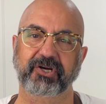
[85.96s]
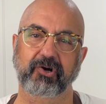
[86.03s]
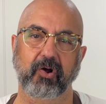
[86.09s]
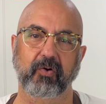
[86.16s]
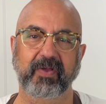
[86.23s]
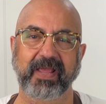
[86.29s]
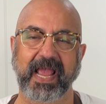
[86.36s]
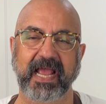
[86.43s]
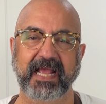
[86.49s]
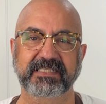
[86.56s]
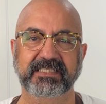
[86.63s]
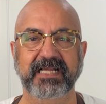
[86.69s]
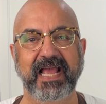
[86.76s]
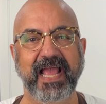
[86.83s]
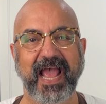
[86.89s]

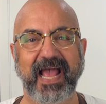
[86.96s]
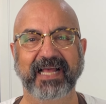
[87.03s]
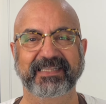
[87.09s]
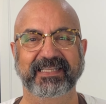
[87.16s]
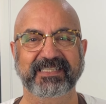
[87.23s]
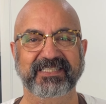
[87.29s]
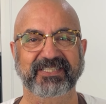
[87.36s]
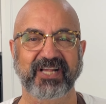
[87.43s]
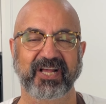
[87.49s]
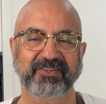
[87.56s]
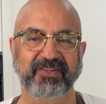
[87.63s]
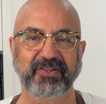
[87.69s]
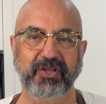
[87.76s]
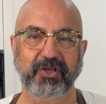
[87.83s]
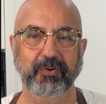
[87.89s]
croquette and the
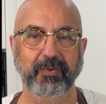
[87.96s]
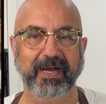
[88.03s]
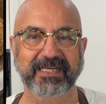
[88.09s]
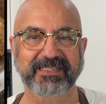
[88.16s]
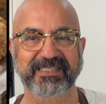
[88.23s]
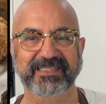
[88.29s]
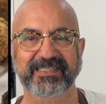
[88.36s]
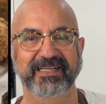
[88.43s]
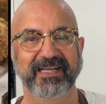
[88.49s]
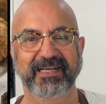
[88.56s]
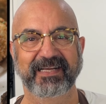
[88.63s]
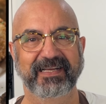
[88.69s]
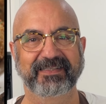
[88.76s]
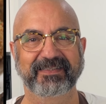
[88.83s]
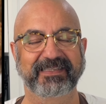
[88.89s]
southern US
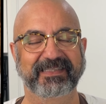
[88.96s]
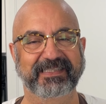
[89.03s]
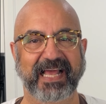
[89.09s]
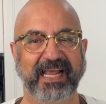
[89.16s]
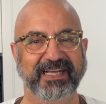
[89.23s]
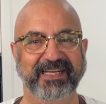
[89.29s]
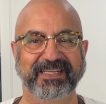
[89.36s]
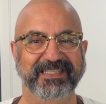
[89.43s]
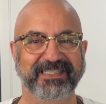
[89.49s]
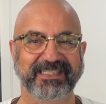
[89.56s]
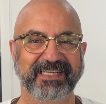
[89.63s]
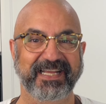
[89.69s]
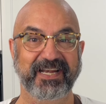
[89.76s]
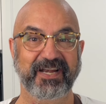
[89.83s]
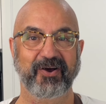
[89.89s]

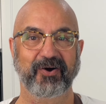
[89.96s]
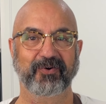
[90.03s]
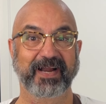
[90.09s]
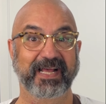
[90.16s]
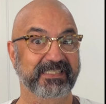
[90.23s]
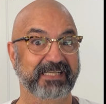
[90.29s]
delicacy known as